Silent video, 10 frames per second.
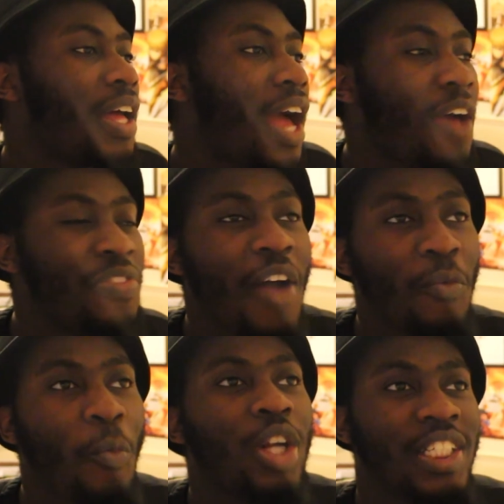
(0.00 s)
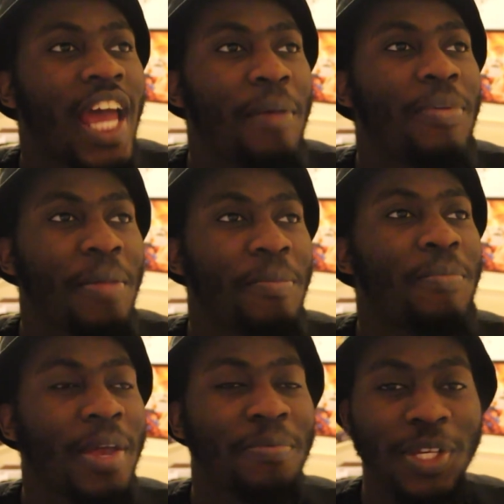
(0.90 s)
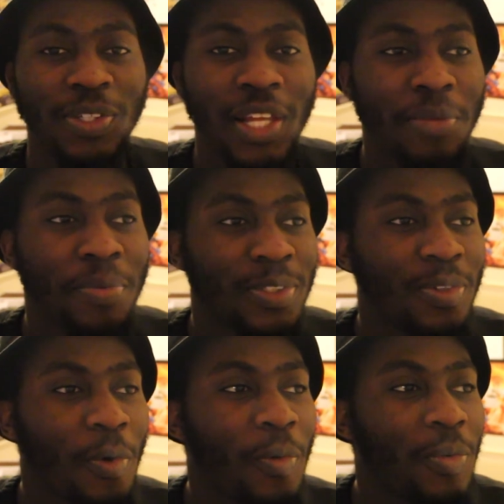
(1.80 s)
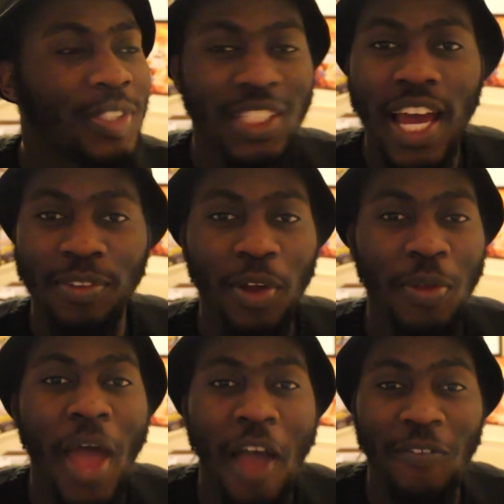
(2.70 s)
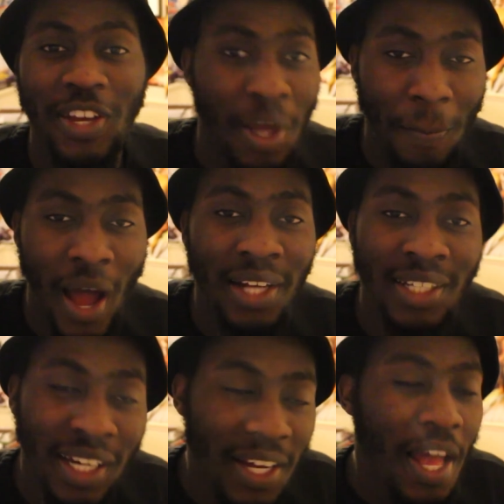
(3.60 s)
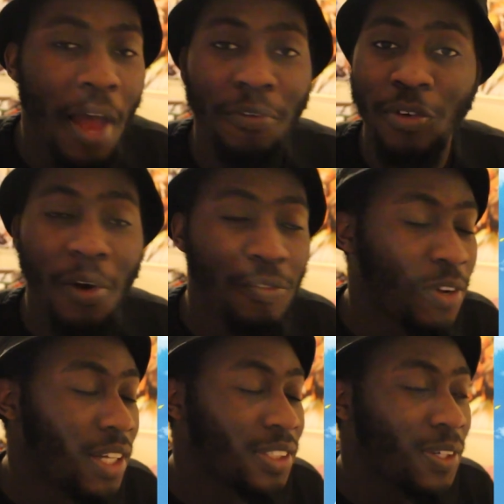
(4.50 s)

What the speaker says: I never watched an anime that make me a little bit so sad not having a partner, a girlfriend.